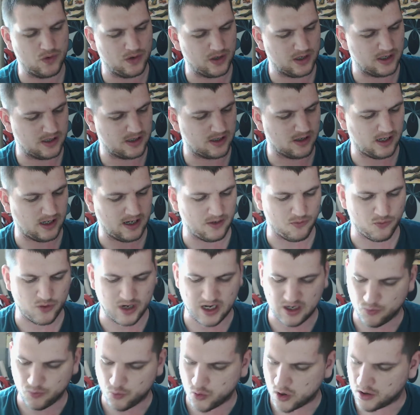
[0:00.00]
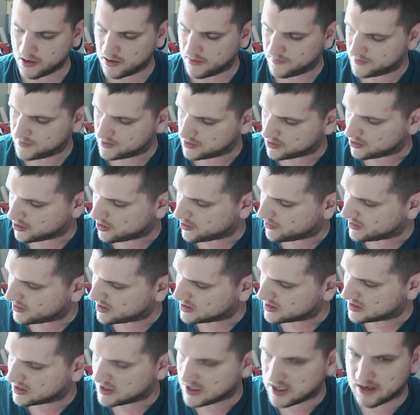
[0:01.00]
it's got like weird one-off
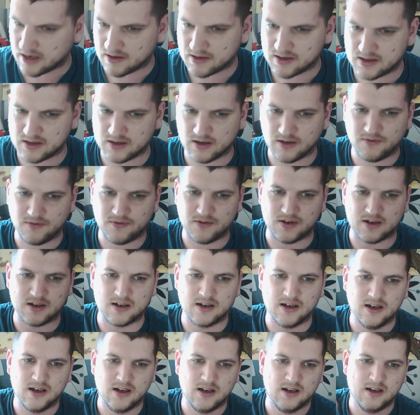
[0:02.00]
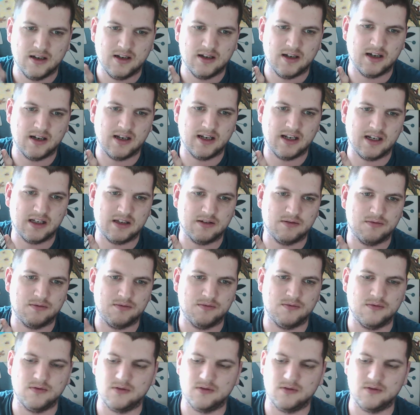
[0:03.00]
stories in there and stuff, and I like the